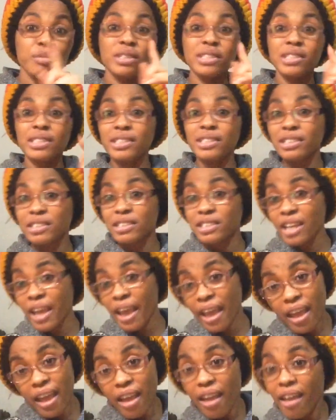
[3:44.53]

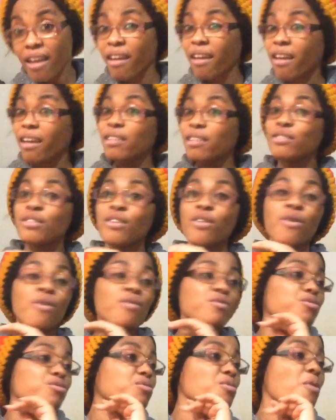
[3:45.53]
Share
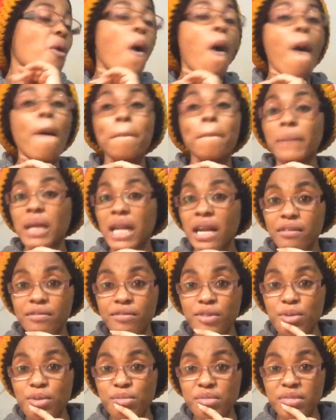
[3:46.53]
all
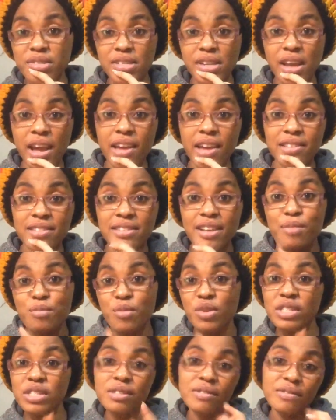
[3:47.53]
platforms, guys. I'm
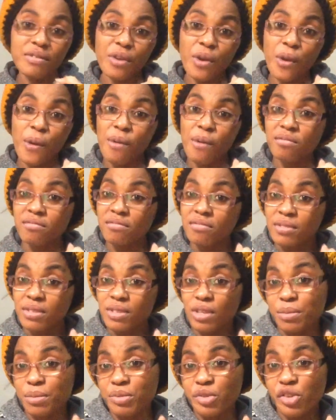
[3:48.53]
waiting for your
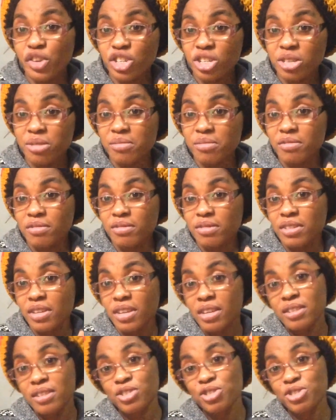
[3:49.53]
subscriptions.
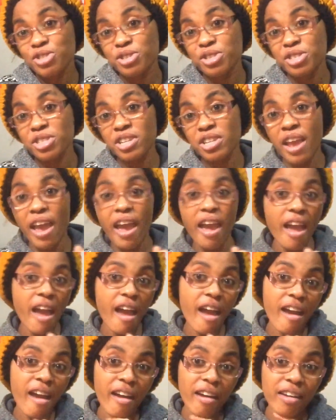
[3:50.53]

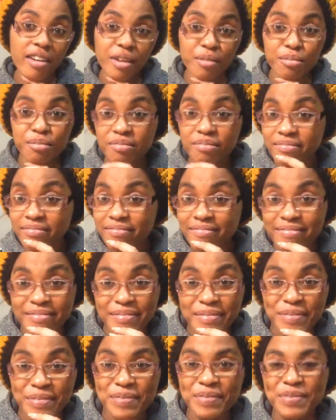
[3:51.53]
Share them.
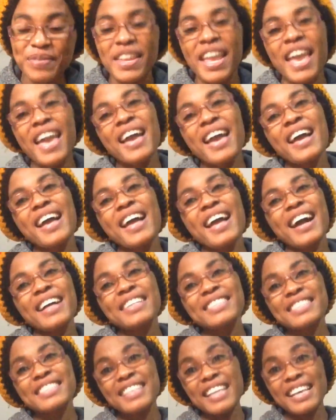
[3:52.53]

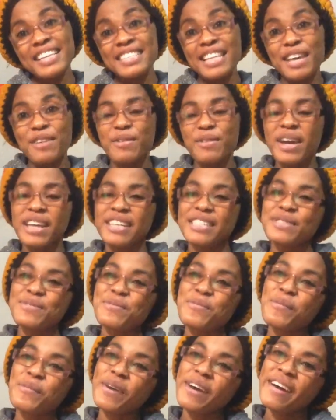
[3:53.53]
Until next time,
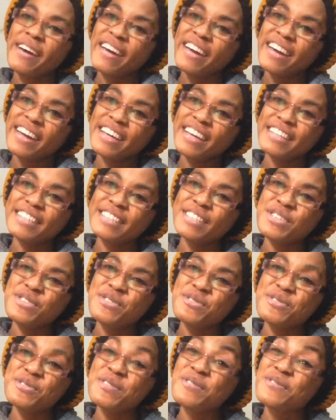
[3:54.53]
guys. Bye. See
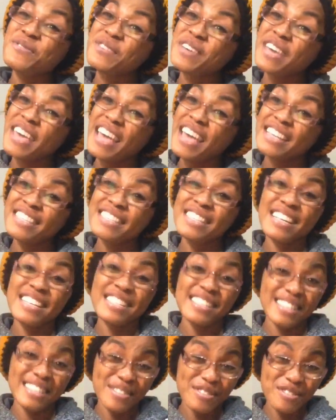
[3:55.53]
you. Love you guys. Stay
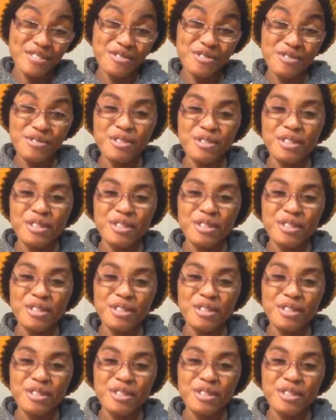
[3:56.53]
safe.